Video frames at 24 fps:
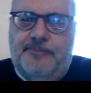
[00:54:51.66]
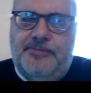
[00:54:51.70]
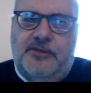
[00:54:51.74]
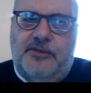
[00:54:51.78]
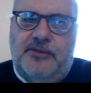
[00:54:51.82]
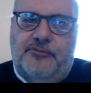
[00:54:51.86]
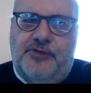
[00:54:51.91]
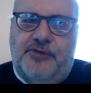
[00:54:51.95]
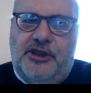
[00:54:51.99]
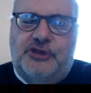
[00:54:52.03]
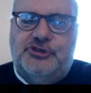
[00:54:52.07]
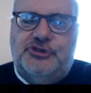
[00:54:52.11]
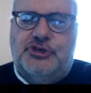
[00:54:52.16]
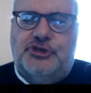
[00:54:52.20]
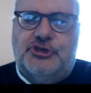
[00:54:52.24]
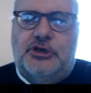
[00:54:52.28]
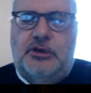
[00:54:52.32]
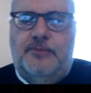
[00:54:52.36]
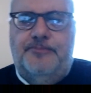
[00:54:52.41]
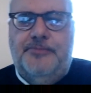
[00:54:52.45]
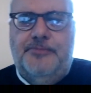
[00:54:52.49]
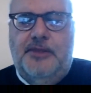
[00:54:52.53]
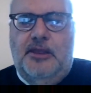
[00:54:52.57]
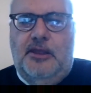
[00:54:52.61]
richer
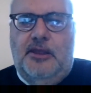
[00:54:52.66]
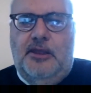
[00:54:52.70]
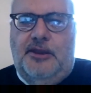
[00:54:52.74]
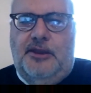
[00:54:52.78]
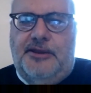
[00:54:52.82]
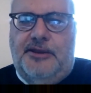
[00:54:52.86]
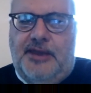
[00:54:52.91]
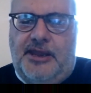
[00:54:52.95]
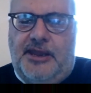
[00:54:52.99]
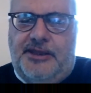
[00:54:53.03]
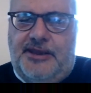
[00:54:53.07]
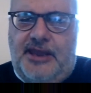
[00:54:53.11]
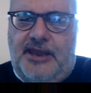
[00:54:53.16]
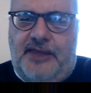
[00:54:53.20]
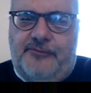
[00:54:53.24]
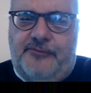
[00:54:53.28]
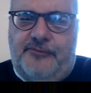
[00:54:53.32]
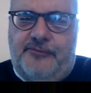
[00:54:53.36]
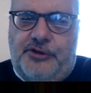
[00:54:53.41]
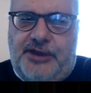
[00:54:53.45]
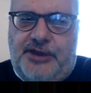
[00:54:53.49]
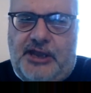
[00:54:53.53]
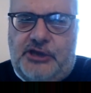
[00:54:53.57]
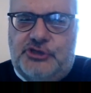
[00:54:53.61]
that they
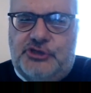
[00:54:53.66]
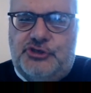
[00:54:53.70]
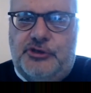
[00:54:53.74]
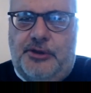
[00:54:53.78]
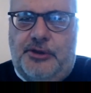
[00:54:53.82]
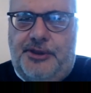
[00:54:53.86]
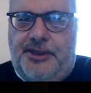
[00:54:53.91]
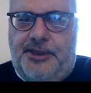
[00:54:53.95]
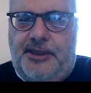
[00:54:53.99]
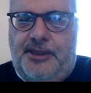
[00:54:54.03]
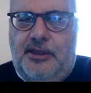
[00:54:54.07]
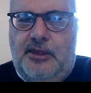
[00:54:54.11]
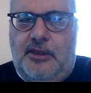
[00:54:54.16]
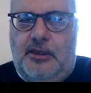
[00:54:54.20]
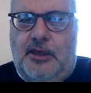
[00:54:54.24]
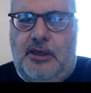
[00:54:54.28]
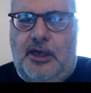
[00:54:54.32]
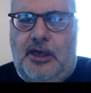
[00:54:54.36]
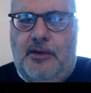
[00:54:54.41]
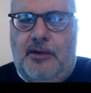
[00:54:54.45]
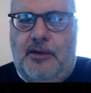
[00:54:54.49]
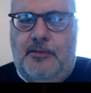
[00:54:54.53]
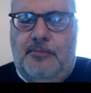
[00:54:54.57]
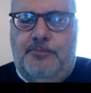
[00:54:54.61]
would actually
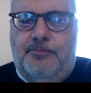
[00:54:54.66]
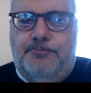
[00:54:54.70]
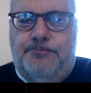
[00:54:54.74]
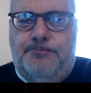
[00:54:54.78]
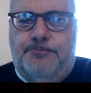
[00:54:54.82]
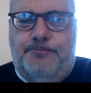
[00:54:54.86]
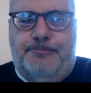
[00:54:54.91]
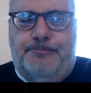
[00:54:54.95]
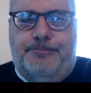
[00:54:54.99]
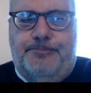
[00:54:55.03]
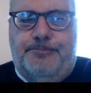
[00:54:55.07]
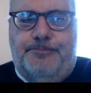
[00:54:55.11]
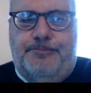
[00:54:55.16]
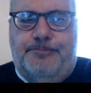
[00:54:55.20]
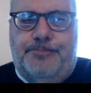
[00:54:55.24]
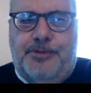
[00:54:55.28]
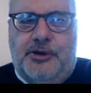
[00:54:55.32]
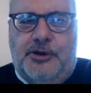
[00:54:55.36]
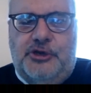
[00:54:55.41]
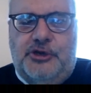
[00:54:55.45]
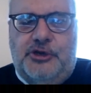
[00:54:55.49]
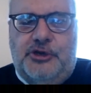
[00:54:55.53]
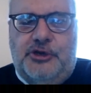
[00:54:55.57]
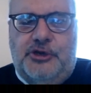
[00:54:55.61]

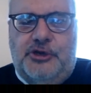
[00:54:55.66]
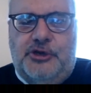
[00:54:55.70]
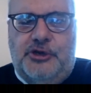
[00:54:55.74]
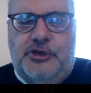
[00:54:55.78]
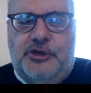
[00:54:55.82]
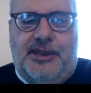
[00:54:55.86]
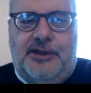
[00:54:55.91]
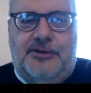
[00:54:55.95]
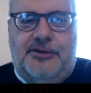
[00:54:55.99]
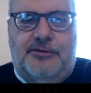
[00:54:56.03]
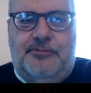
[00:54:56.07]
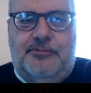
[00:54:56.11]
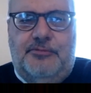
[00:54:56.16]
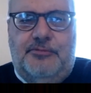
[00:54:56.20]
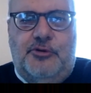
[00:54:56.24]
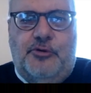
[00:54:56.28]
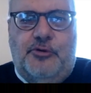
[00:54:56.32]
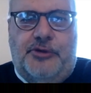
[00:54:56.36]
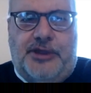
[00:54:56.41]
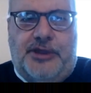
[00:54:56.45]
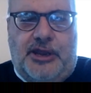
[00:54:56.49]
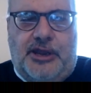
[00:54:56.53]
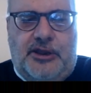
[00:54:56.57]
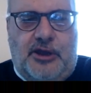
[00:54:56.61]
purchase goods that
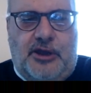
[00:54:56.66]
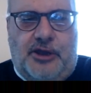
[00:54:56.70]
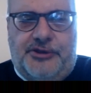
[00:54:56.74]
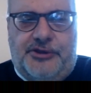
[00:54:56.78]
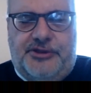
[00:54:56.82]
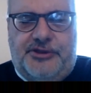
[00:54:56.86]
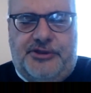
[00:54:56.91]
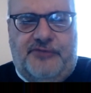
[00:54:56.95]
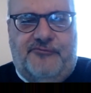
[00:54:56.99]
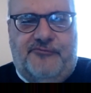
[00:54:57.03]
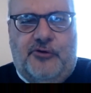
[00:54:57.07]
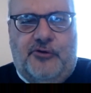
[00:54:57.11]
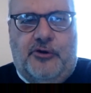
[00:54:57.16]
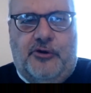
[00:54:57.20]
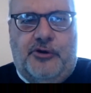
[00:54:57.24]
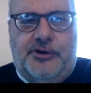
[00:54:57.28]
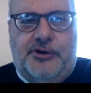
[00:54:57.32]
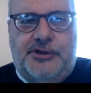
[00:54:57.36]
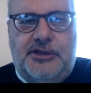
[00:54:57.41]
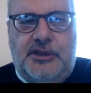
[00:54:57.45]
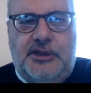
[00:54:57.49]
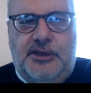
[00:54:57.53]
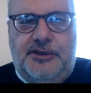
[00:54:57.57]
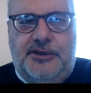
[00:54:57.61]
you cannot
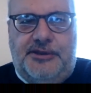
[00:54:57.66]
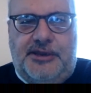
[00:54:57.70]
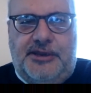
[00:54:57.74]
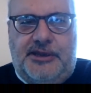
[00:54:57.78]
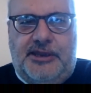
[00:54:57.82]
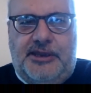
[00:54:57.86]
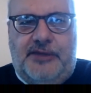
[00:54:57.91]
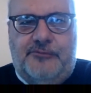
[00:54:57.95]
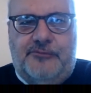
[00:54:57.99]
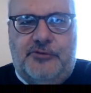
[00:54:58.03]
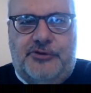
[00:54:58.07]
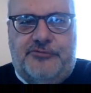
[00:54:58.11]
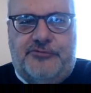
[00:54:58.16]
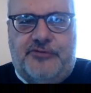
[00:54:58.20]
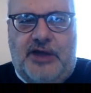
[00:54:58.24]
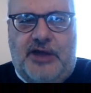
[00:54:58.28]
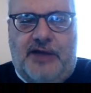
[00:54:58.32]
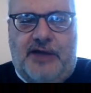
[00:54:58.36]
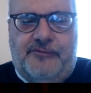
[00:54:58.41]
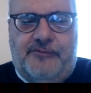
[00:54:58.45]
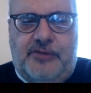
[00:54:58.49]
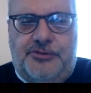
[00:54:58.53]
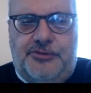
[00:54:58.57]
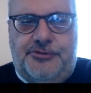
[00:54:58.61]
afford, that they would
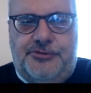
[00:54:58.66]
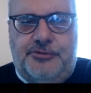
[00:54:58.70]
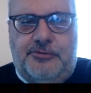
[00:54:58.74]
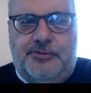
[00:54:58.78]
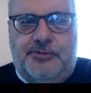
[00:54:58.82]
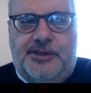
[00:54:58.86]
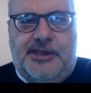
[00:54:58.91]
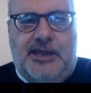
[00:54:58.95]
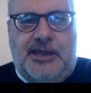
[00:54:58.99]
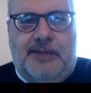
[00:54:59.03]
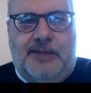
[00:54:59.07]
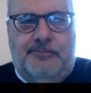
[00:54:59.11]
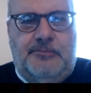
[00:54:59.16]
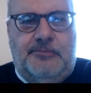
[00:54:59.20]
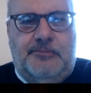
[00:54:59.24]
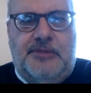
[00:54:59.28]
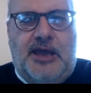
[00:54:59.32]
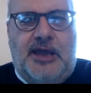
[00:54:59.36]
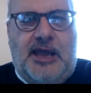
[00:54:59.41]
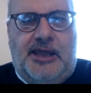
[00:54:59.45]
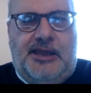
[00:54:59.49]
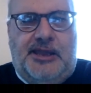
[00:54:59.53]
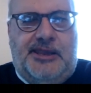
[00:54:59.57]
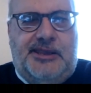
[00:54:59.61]
travel to some
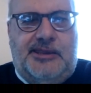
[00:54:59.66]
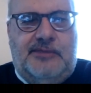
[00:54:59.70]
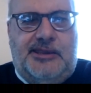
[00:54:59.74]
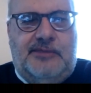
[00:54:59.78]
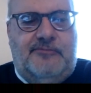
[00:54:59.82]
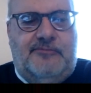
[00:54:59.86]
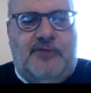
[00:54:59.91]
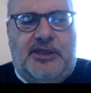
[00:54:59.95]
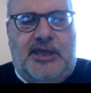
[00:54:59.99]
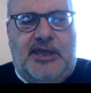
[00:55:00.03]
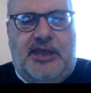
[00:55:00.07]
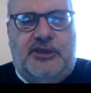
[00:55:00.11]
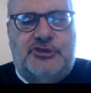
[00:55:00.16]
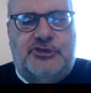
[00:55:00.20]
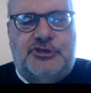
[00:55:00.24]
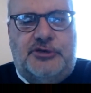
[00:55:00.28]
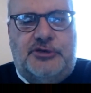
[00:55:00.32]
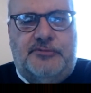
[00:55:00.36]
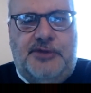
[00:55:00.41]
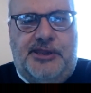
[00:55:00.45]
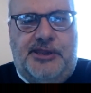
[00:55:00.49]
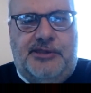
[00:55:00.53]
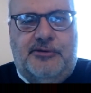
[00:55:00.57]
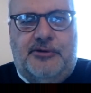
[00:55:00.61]
nice
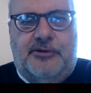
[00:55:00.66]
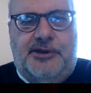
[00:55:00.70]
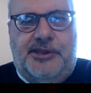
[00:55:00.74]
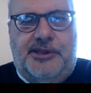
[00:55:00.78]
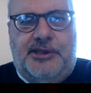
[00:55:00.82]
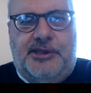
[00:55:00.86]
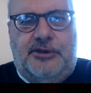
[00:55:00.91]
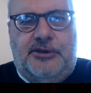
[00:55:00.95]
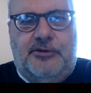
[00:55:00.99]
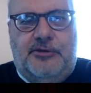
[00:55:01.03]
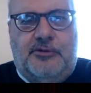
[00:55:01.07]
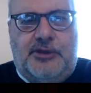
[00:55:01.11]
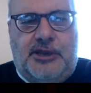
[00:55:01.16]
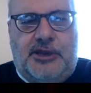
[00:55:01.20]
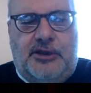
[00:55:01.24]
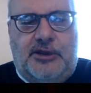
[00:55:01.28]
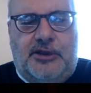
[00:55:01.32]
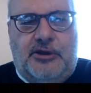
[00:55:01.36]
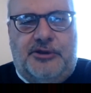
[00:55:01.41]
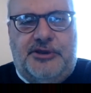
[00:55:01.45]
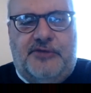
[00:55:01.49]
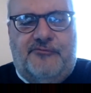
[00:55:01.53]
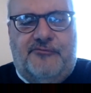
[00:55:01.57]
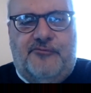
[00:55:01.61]
vacation resorts that you
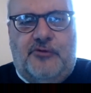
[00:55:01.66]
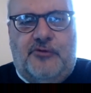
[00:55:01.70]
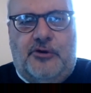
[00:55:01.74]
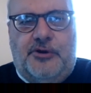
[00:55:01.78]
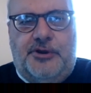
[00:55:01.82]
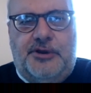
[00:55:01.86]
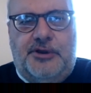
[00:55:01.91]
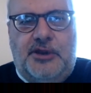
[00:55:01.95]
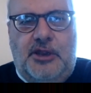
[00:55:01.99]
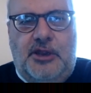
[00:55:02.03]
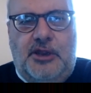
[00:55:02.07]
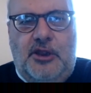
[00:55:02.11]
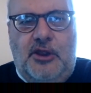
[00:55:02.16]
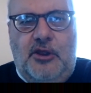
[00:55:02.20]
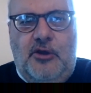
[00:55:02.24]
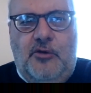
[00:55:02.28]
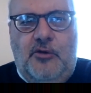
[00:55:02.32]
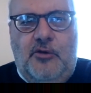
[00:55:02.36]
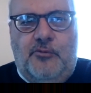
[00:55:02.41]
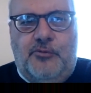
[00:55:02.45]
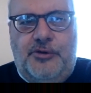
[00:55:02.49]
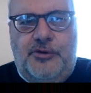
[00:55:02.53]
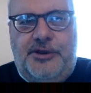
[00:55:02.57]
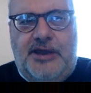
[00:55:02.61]
cannot afford,
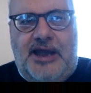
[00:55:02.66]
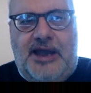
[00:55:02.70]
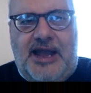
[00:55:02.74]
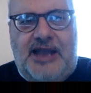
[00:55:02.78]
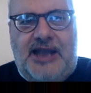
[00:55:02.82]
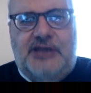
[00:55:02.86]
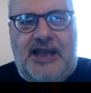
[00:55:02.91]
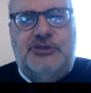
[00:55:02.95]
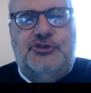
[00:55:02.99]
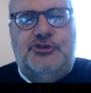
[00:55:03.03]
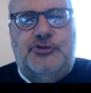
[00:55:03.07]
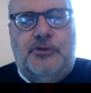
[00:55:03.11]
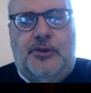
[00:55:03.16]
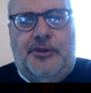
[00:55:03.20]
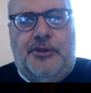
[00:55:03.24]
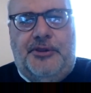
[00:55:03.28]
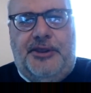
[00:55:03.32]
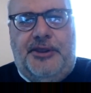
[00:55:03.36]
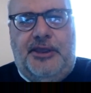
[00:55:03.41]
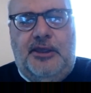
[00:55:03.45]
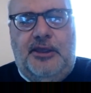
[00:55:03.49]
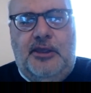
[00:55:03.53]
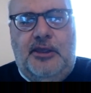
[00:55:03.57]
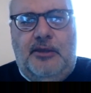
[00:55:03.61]
would
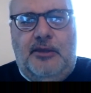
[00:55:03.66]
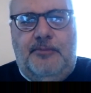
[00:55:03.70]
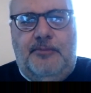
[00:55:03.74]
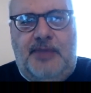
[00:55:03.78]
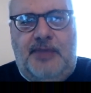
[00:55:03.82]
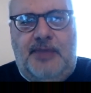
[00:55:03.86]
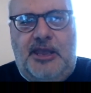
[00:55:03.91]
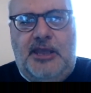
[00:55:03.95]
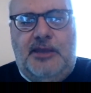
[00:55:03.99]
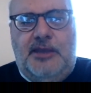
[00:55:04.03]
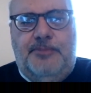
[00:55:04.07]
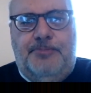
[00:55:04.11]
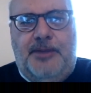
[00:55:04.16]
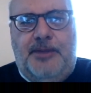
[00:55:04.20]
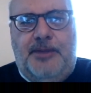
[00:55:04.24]
actually make